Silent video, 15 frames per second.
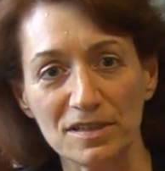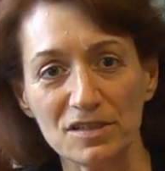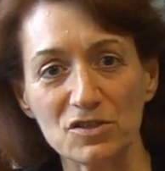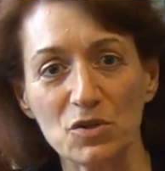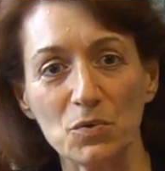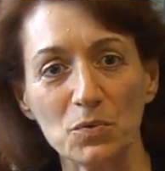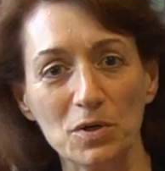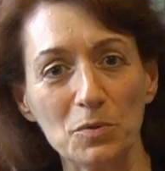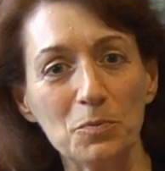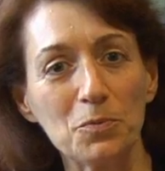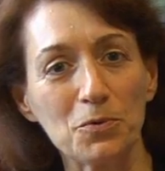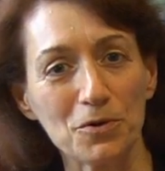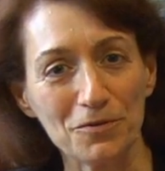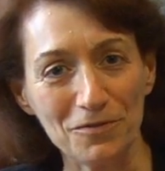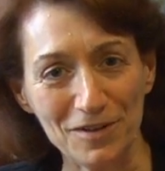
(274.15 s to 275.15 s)
It's a real
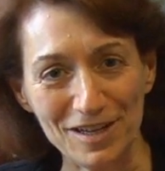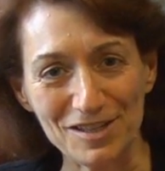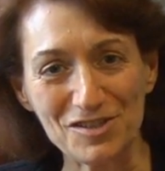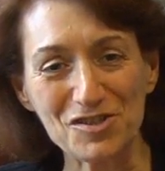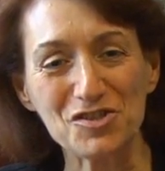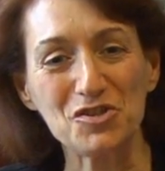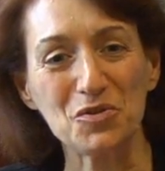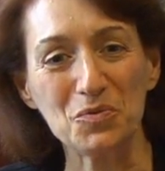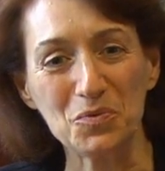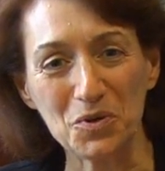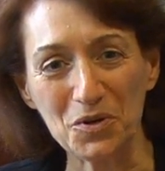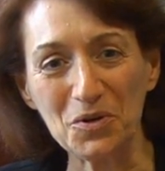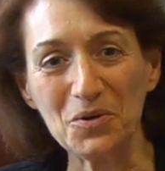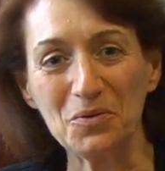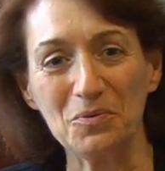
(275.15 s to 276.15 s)
privilege to
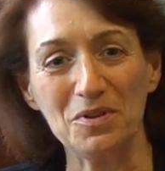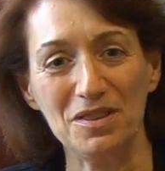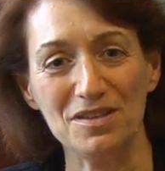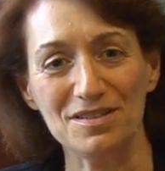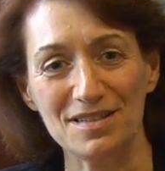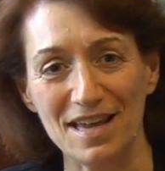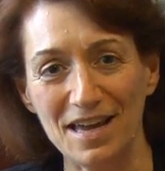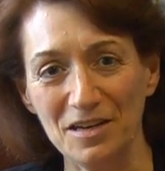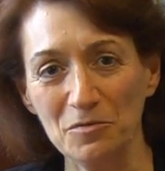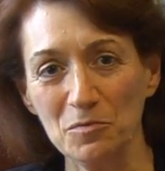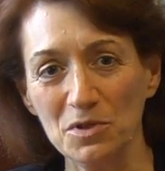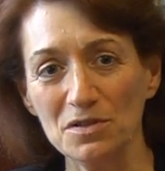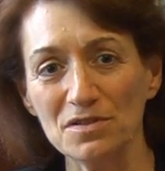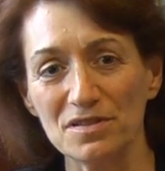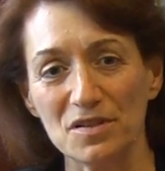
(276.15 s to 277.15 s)
work with these
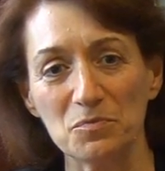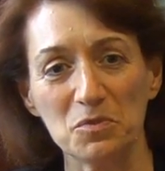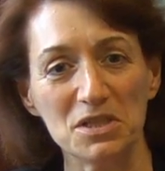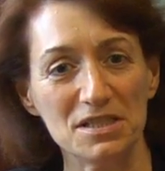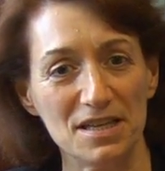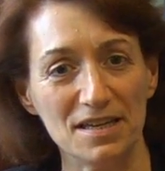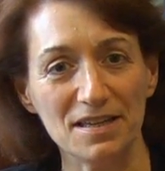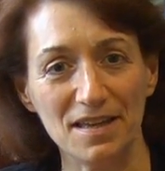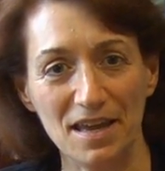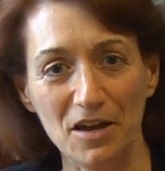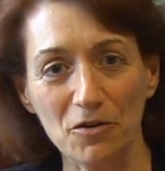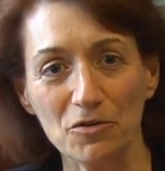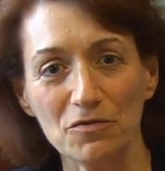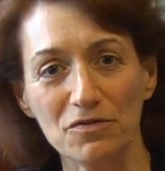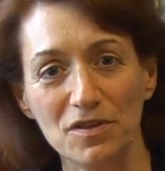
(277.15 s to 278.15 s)
animals, and we take
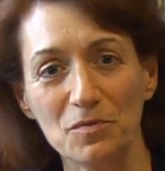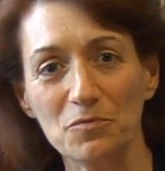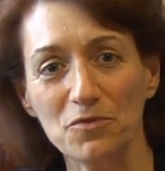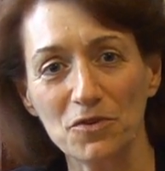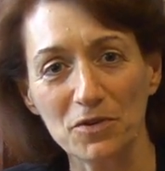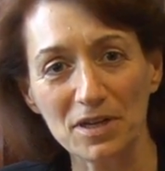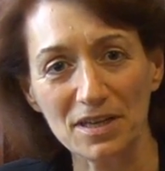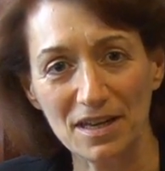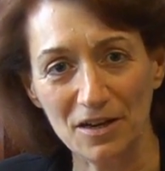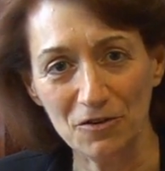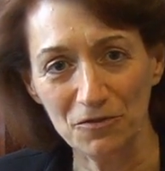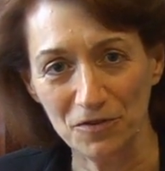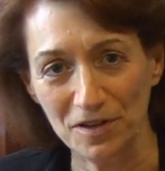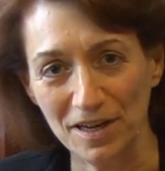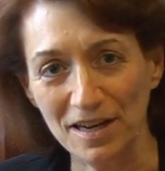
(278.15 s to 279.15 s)
care of them very
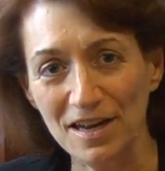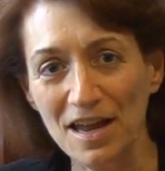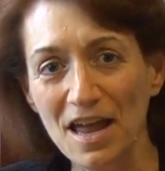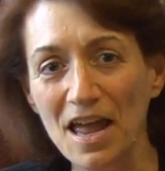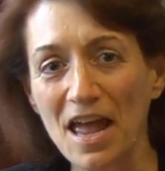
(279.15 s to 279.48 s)
carefully.